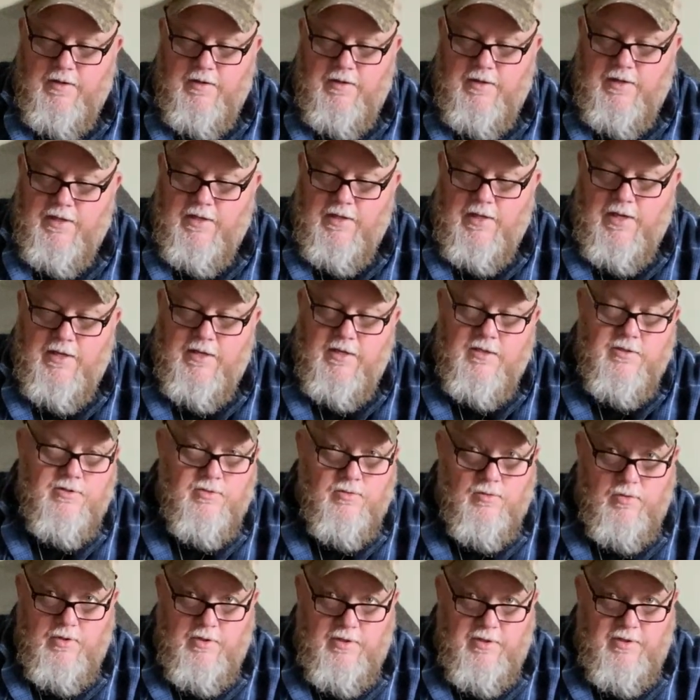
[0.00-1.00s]
I could
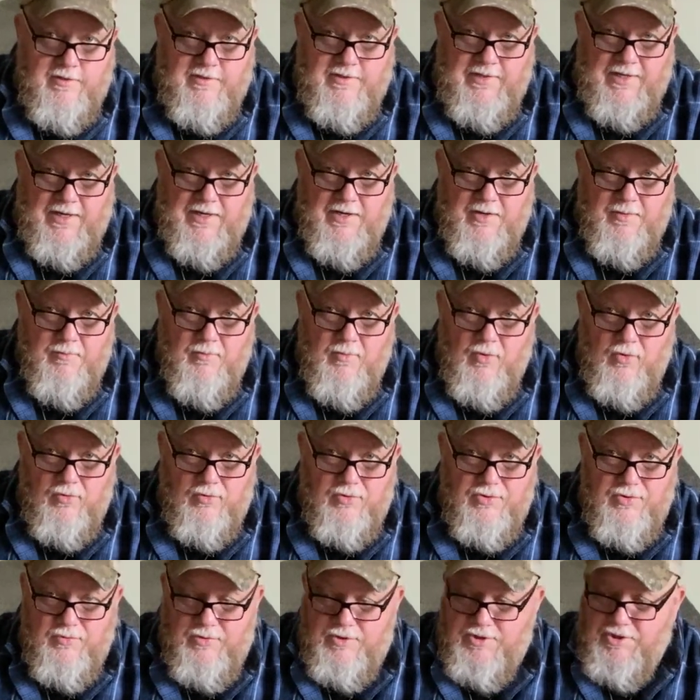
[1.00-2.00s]
do an entire
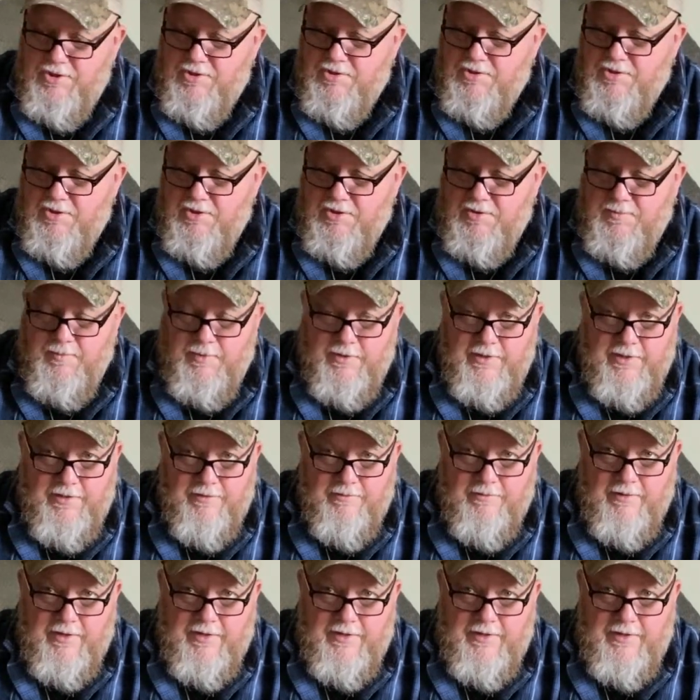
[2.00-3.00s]
moose with just this blade
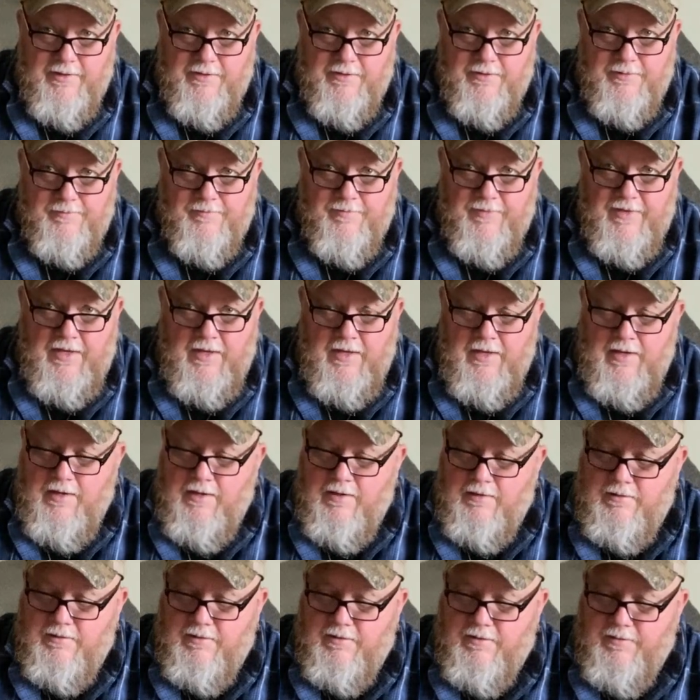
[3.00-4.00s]
right here.
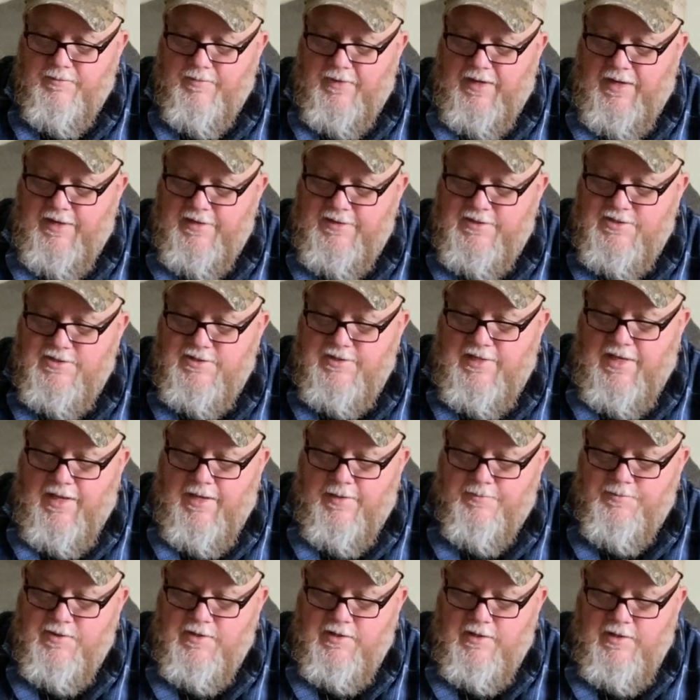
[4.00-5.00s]
I
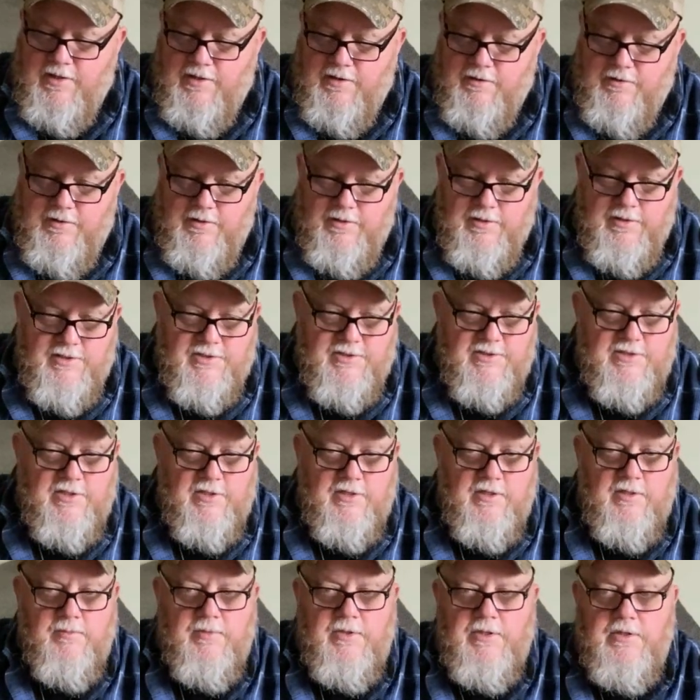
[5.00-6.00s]
stopped carrying this
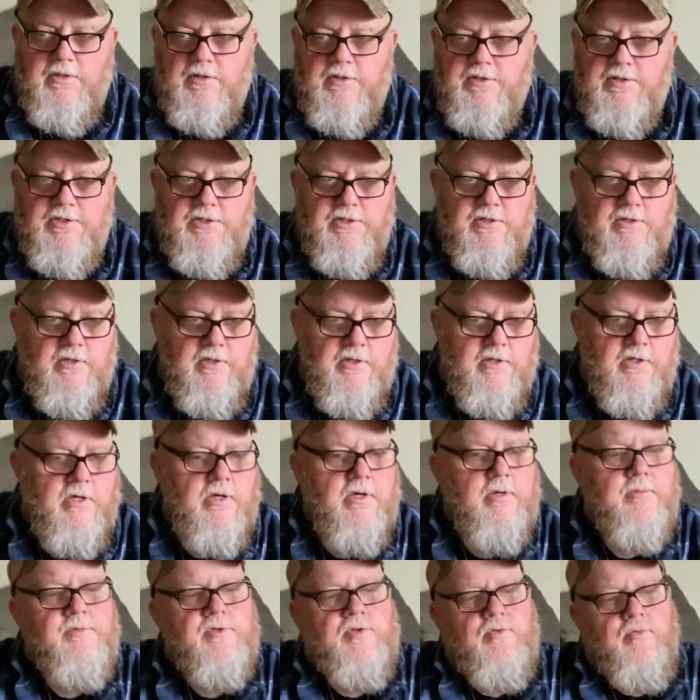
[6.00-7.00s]
thing because it
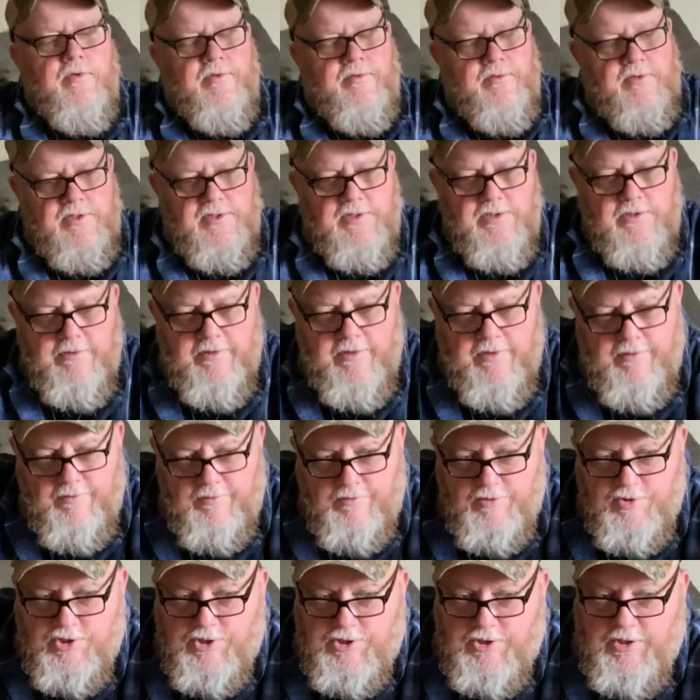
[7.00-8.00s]
comes with this leather
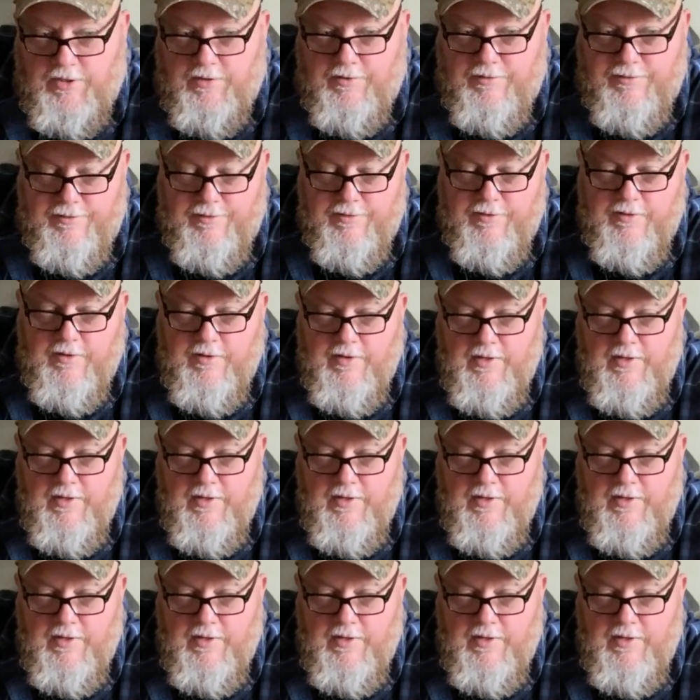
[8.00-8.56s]
sheath.